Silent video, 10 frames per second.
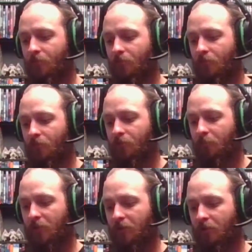
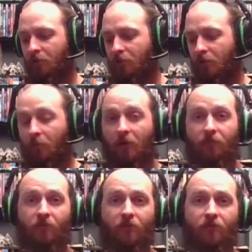depending on how my
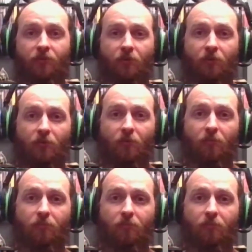funds go,